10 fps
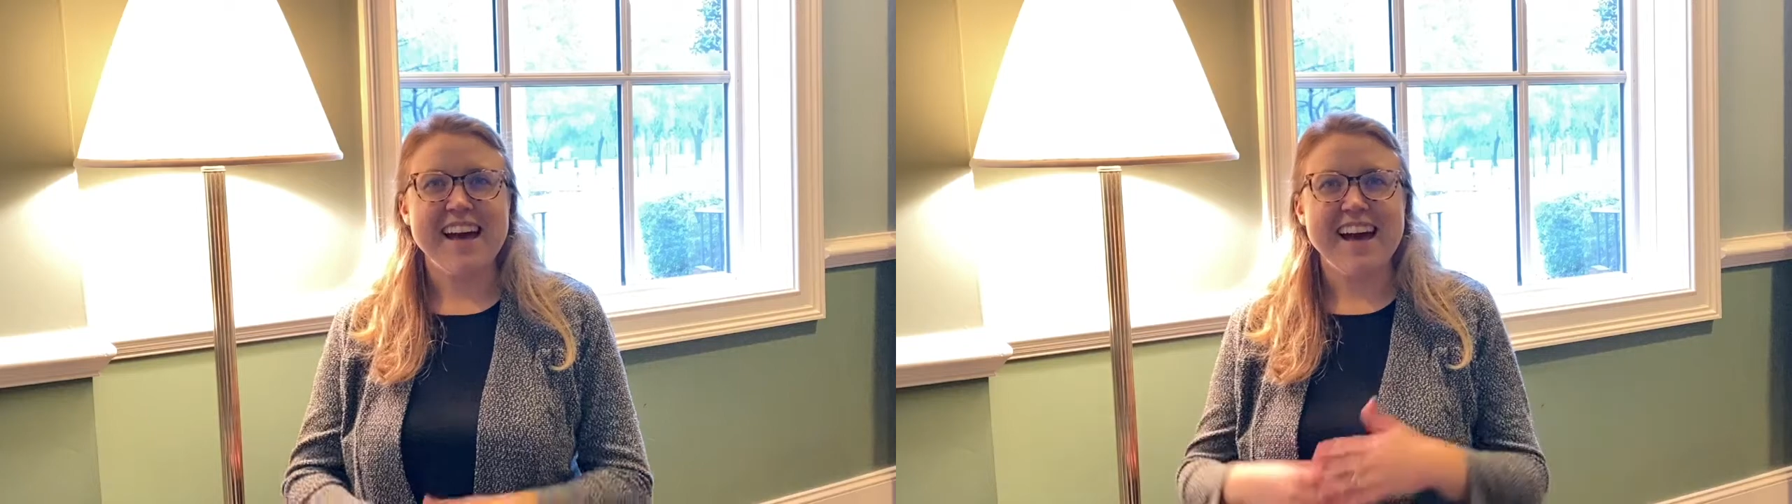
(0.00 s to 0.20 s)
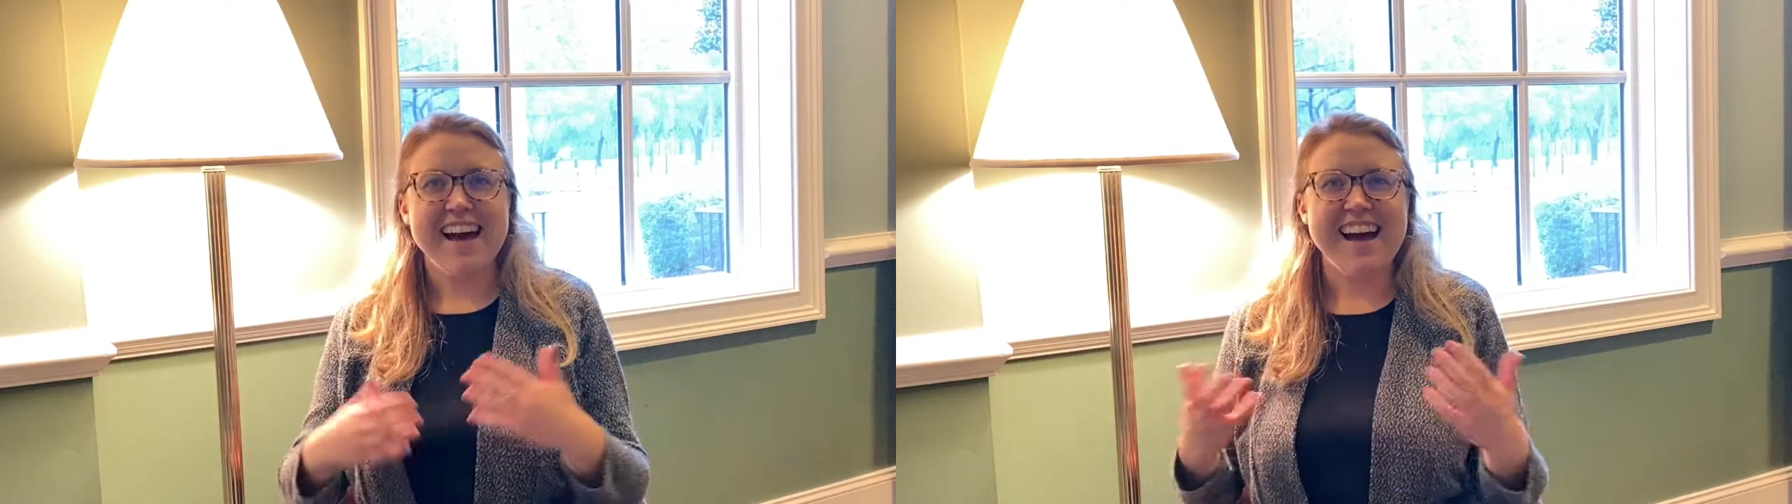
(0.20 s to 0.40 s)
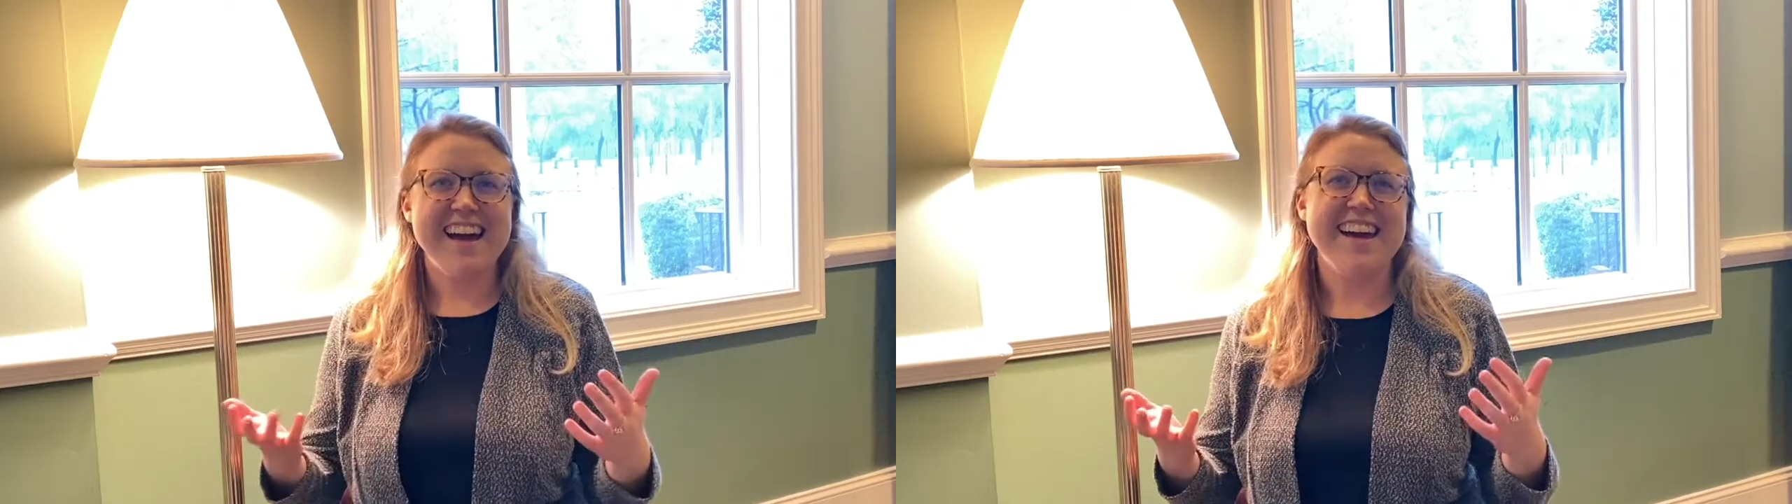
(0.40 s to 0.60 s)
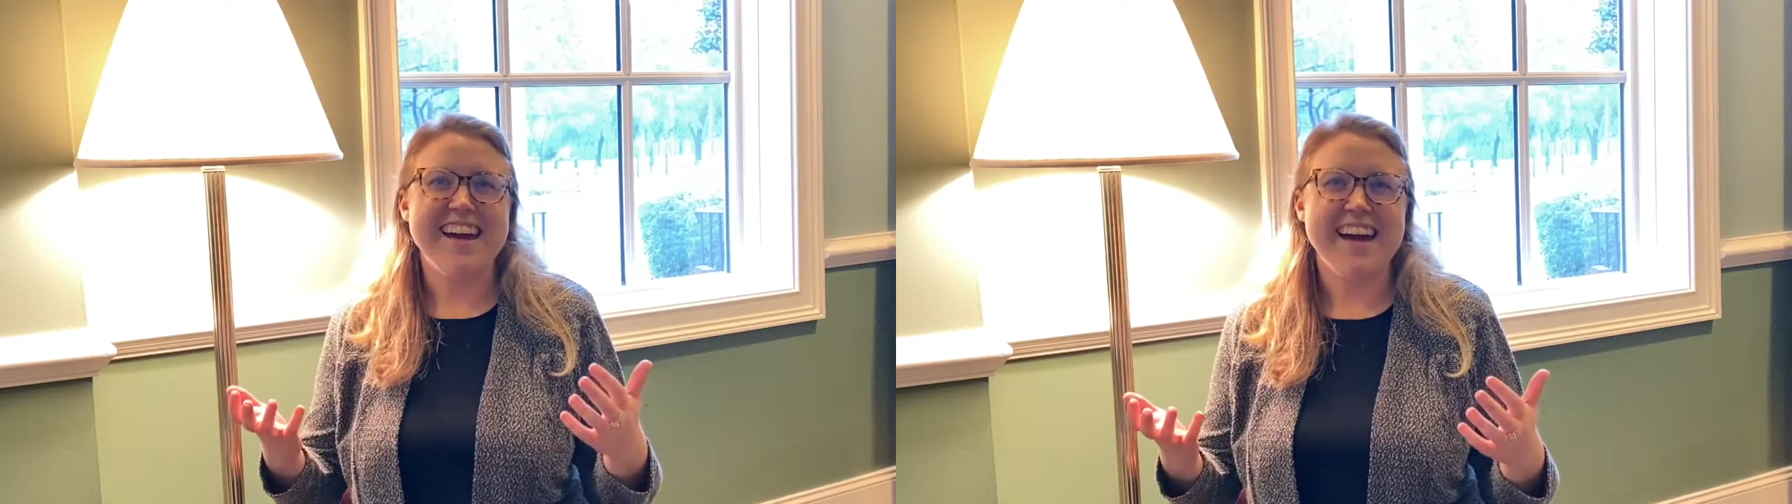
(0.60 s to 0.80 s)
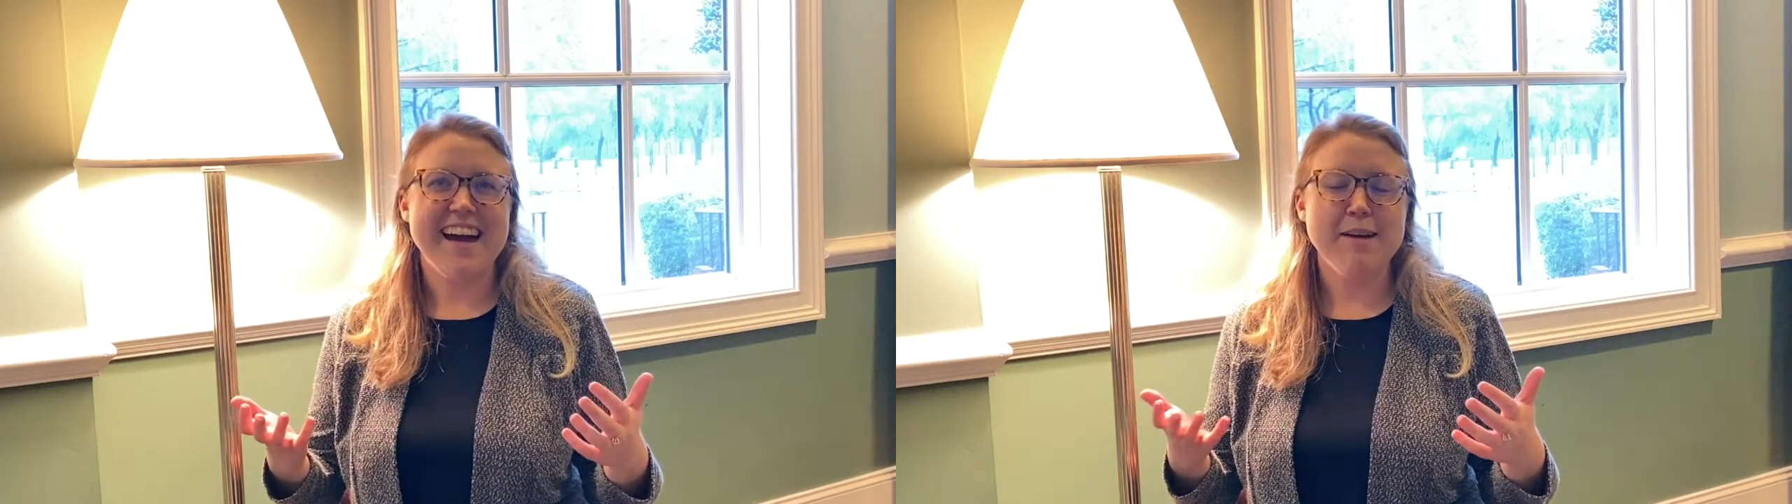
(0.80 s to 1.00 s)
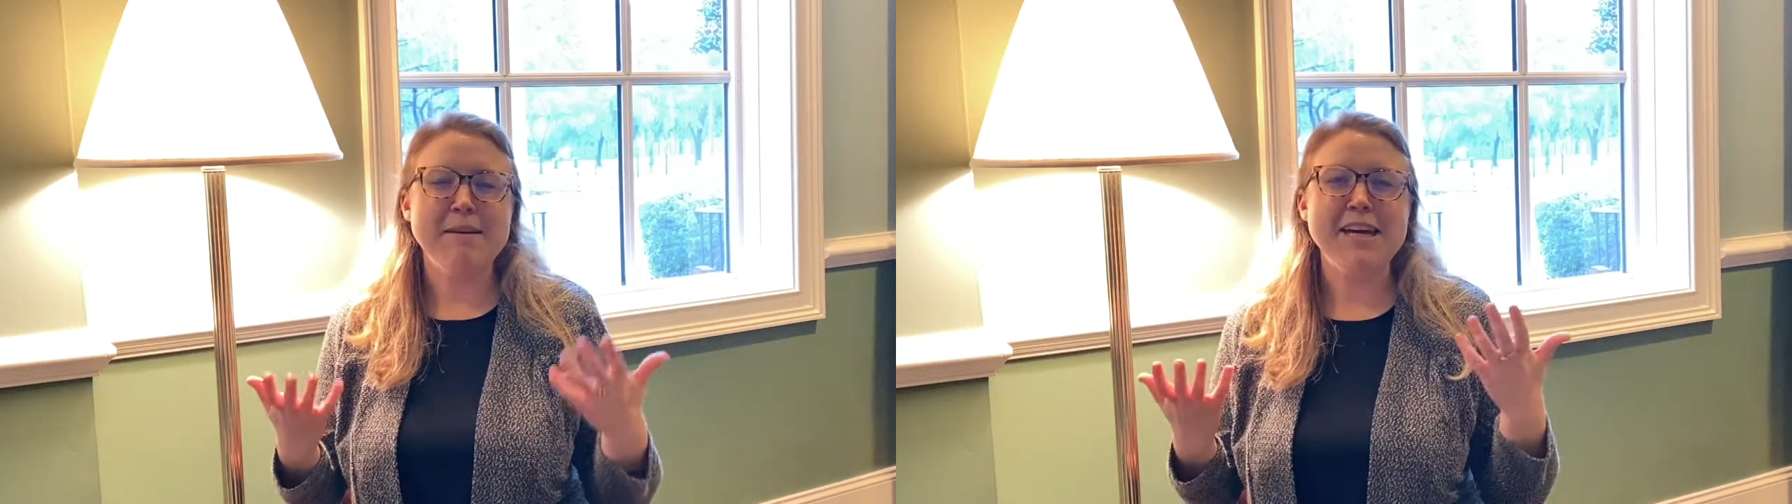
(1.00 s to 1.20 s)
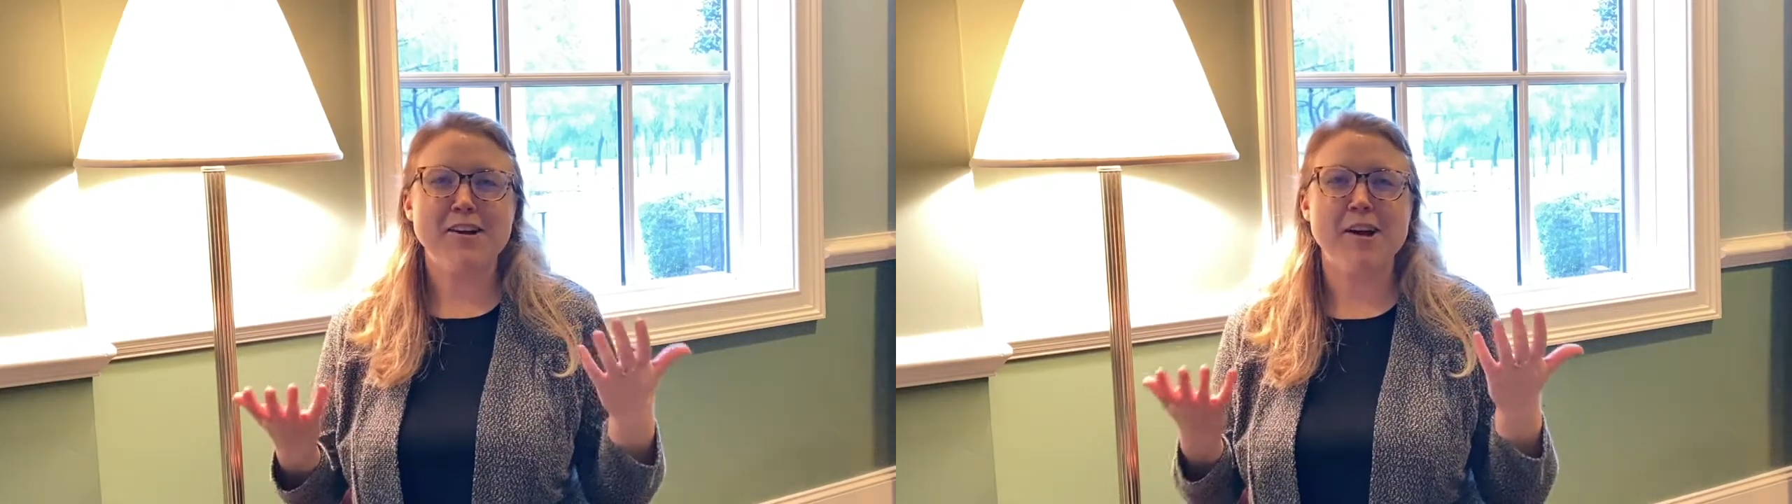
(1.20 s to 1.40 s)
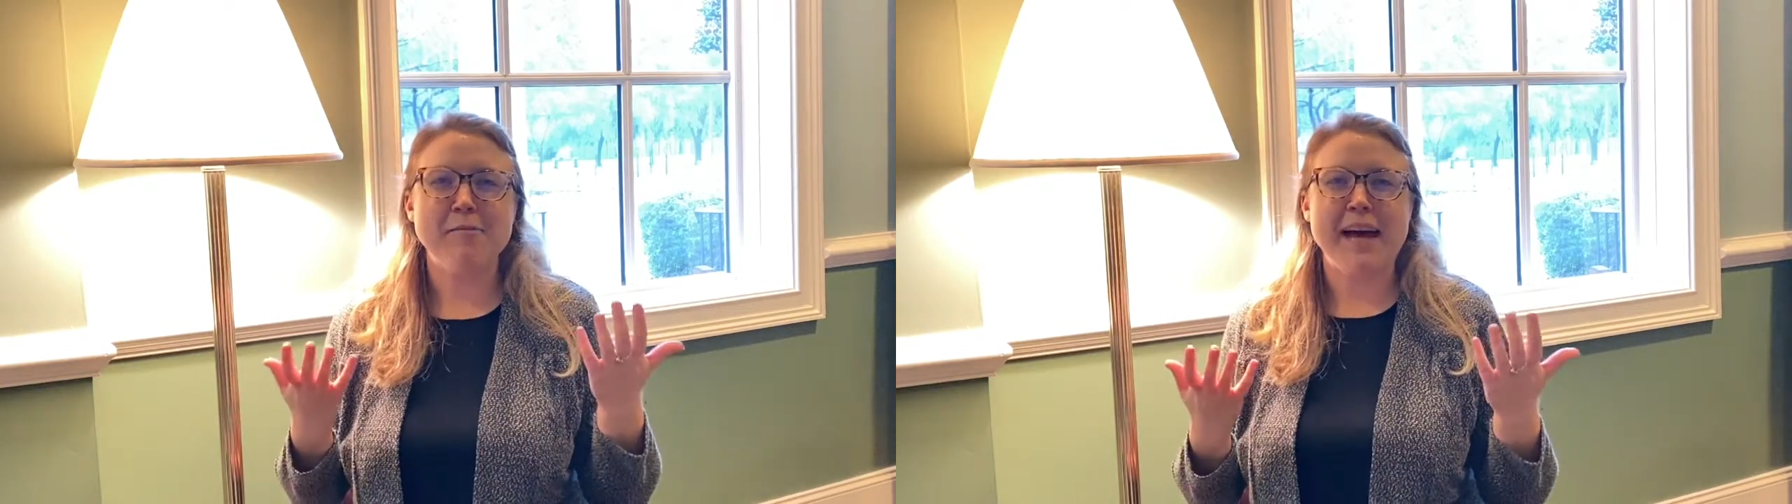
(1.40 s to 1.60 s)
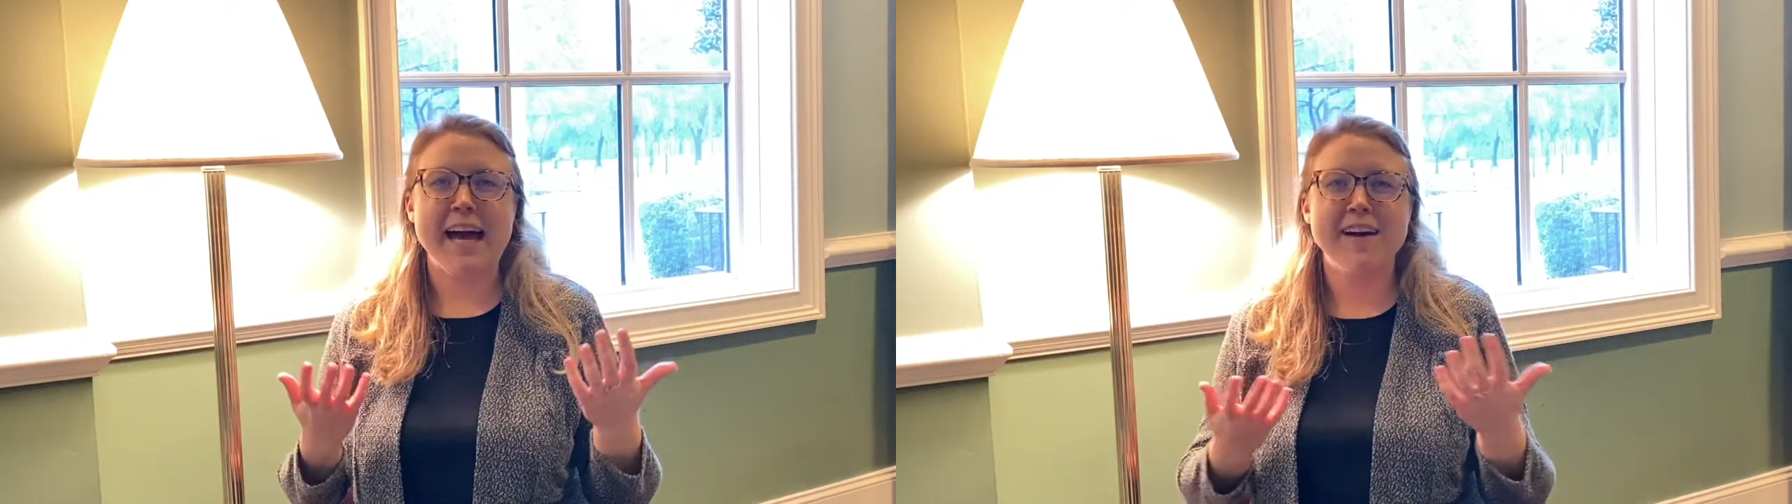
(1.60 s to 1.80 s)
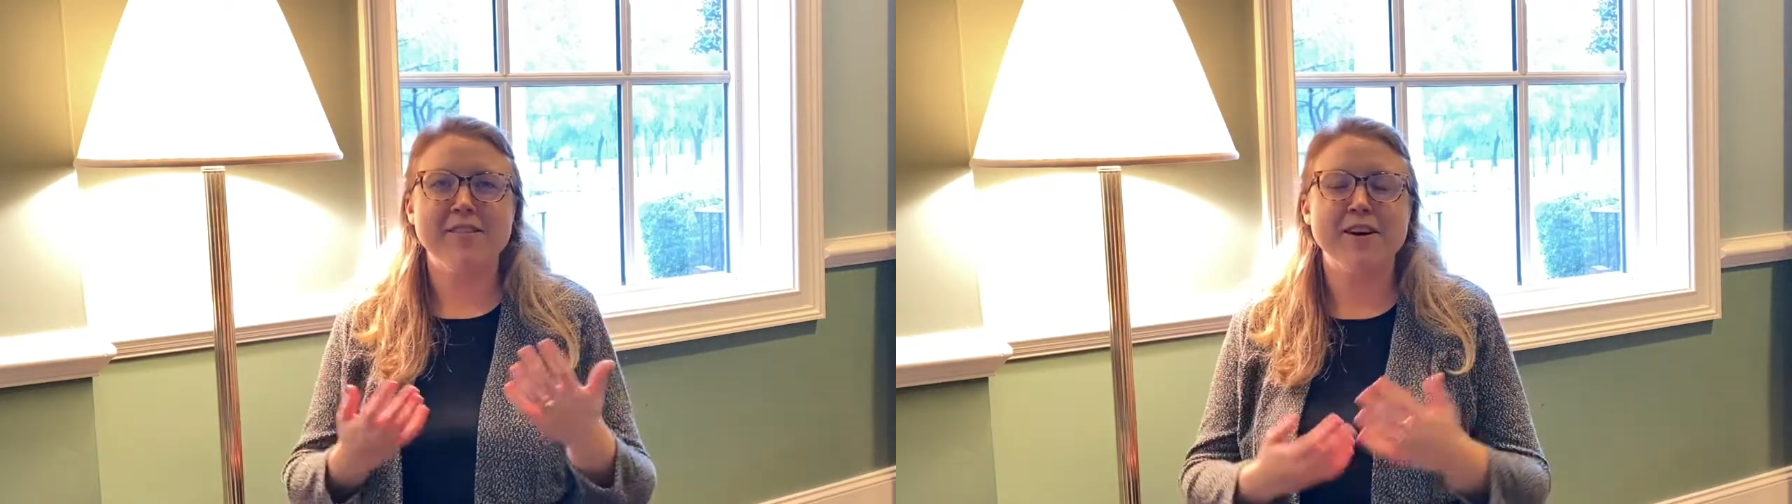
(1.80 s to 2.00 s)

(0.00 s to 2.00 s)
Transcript: Hi, I'm here on behalf